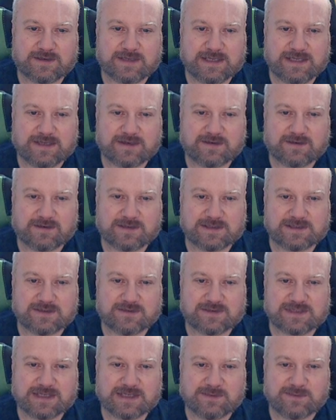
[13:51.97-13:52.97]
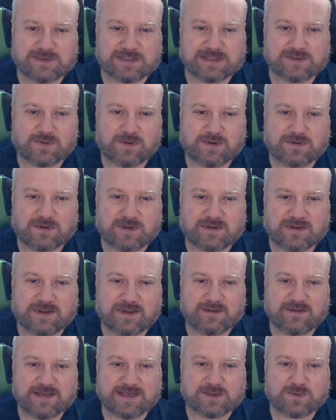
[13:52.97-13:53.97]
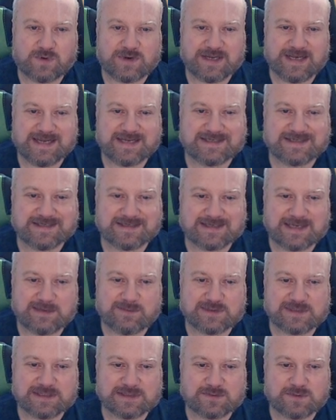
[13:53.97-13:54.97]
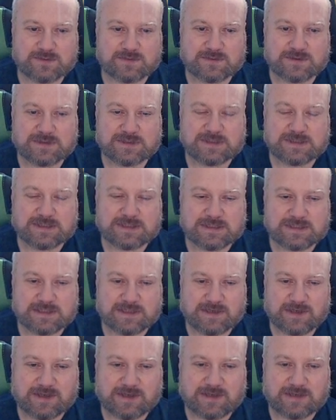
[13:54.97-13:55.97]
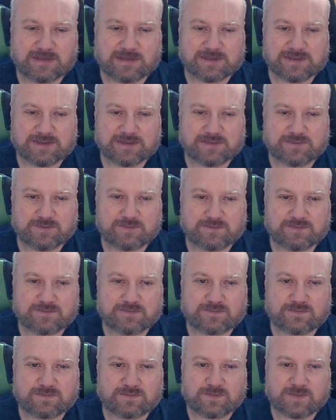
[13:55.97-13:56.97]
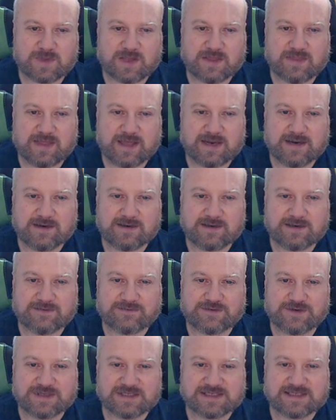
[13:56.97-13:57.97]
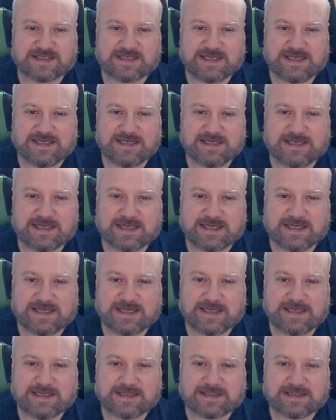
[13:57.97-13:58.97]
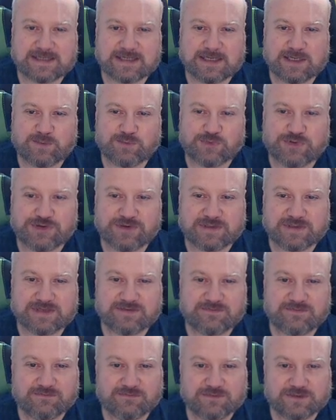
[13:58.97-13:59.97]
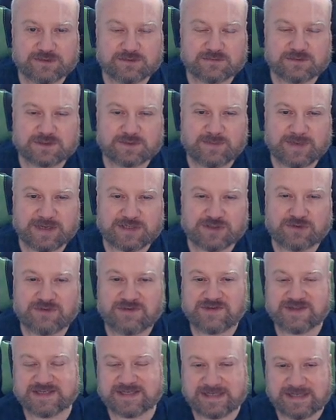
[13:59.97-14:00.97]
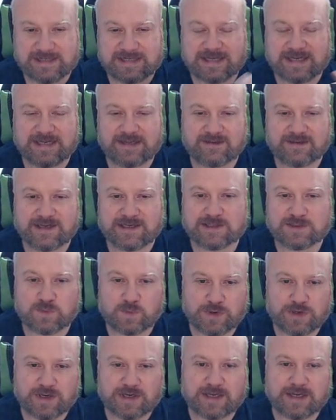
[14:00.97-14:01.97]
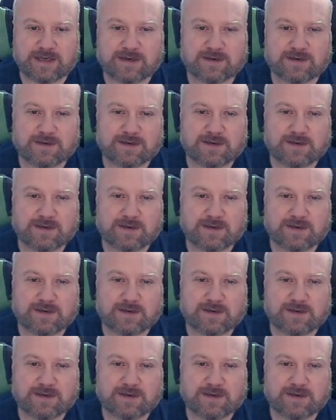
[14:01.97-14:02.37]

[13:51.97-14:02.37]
here is not the same as this one, and that this one is the same as this one. Okay, so just, and then different seed keys, different results, to make sure that the seed key thing's working.